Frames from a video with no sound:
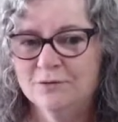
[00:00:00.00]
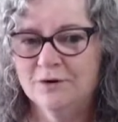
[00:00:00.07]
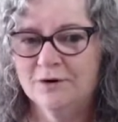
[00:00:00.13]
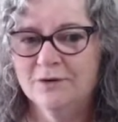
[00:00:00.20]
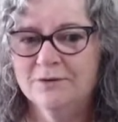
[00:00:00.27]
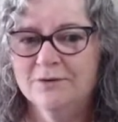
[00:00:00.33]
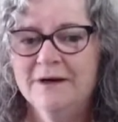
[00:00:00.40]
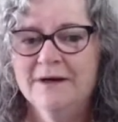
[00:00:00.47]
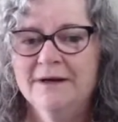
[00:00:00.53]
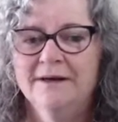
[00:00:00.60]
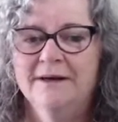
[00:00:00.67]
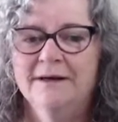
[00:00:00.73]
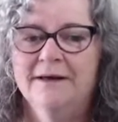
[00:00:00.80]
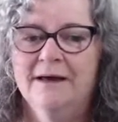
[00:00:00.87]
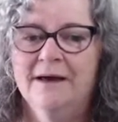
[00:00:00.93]
role,
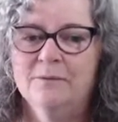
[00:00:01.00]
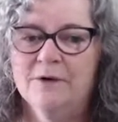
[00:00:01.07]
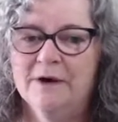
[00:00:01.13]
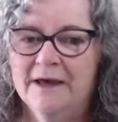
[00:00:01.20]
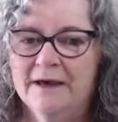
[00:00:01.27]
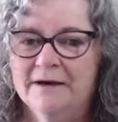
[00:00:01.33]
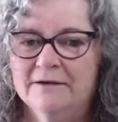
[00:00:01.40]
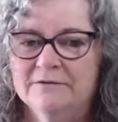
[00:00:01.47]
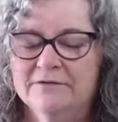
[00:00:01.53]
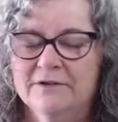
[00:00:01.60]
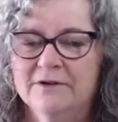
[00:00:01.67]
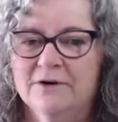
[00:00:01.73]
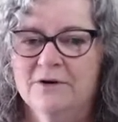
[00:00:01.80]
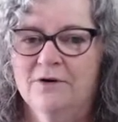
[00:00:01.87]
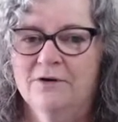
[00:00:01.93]
and we have
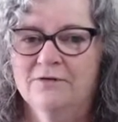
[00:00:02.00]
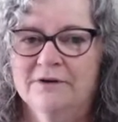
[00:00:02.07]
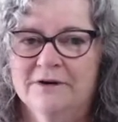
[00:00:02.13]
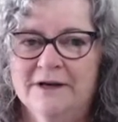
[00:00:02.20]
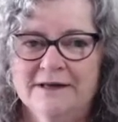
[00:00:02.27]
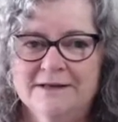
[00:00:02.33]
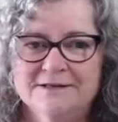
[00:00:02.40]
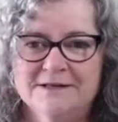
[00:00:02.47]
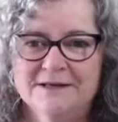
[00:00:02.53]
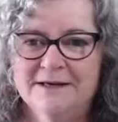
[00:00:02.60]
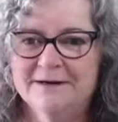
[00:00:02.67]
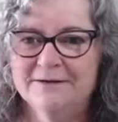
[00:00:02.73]
the coffin as the